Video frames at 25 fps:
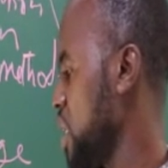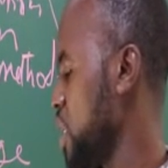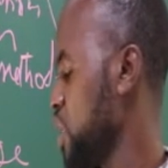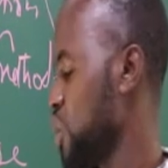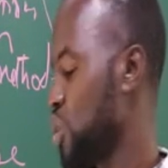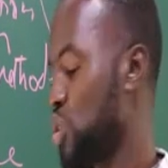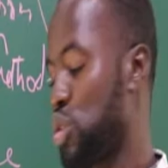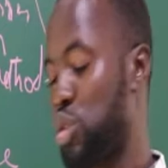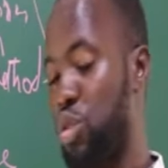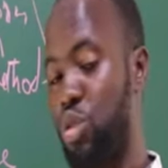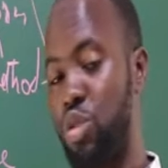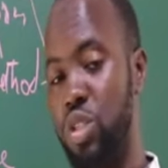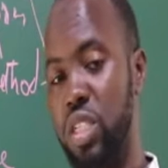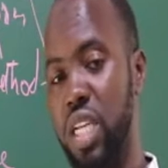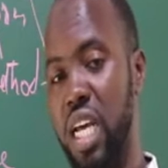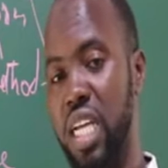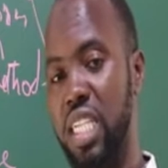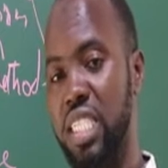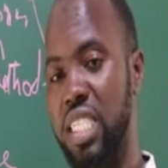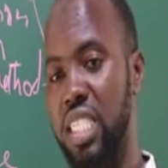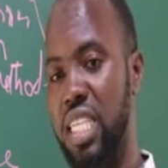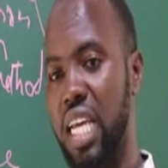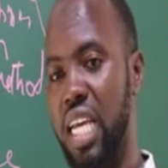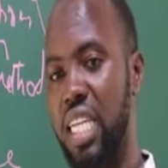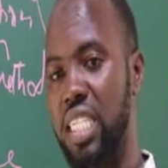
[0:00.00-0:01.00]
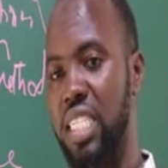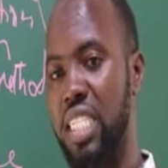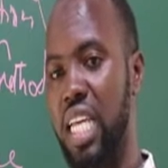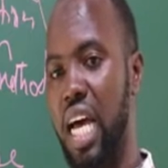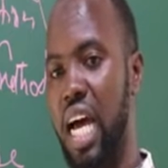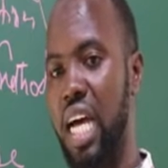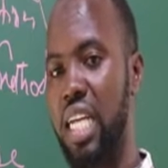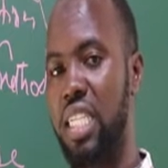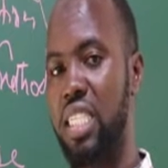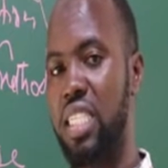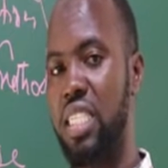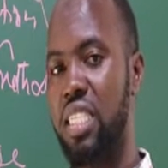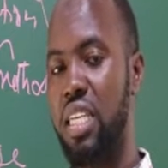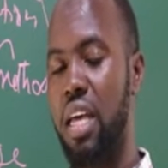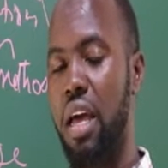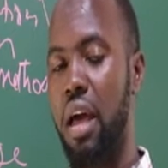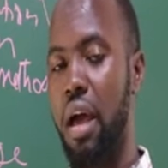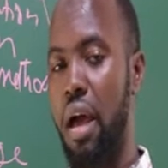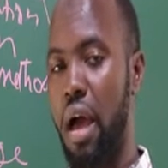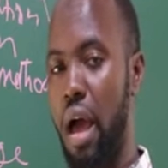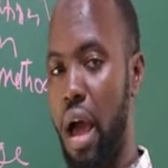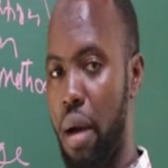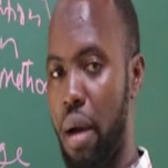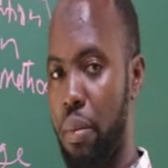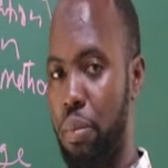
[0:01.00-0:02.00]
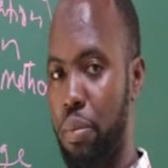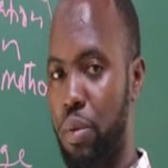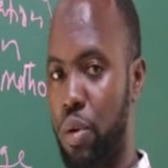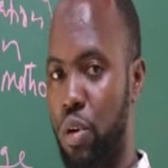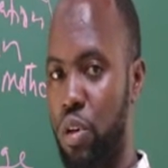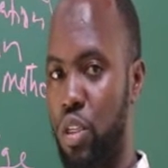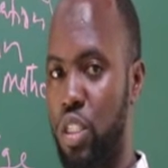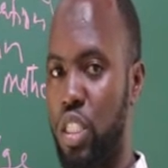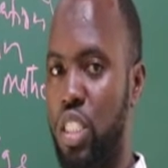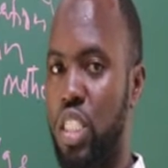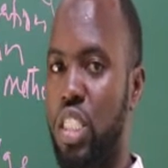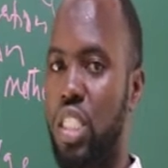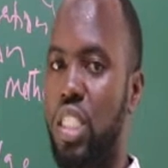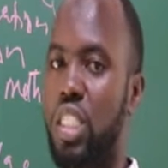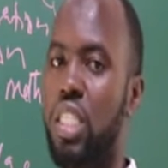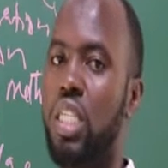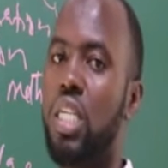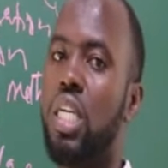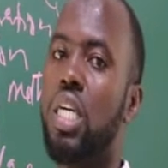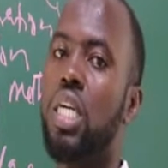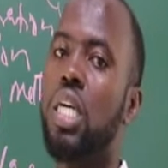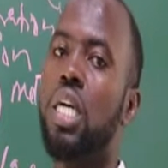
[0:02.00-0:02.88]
student-centered approach,